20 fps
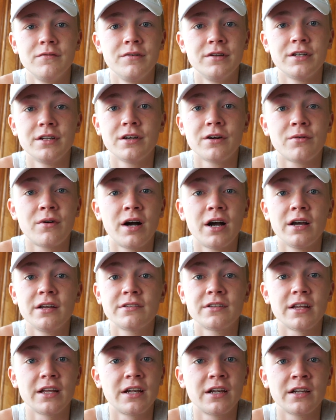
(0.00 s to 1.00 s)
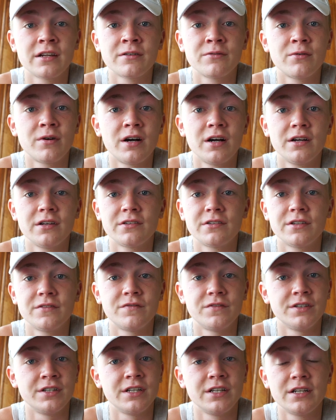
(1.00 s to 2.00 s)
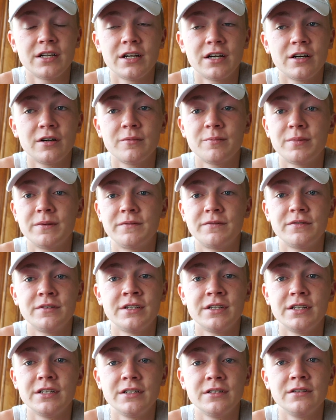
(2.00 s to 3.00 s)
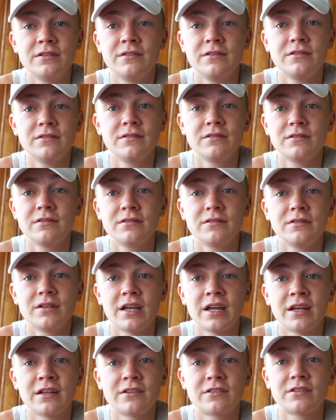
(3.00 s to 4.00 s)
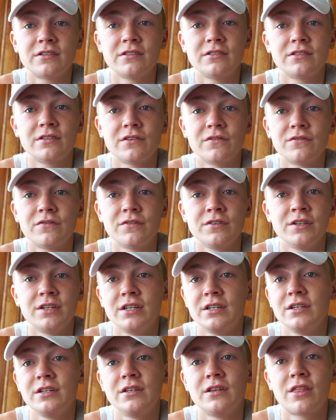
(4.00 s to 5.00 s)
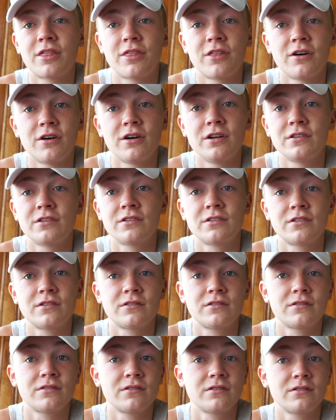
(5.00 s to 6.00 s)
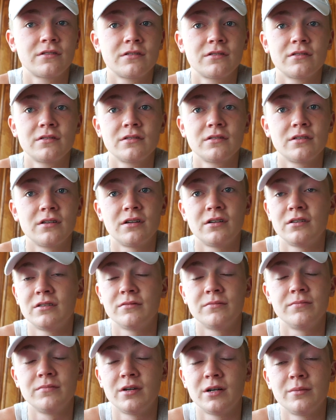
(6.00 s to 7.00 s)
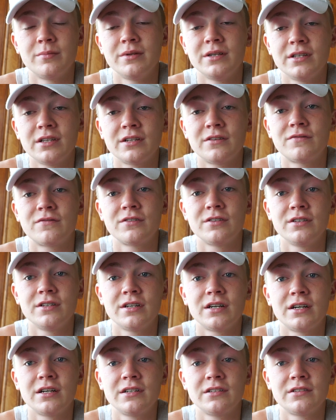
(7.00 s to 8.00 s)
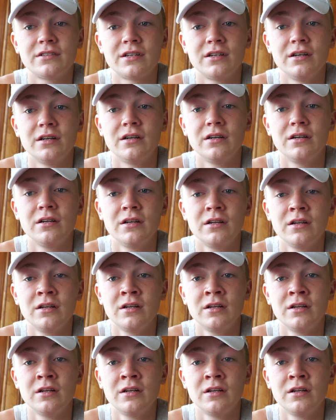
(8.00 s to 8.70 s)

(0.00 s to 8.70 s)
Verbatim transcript: video wise, editing wise, if you need help, if you need answers, if you need thoughts, I'll, I'll be there for you guys. Uh,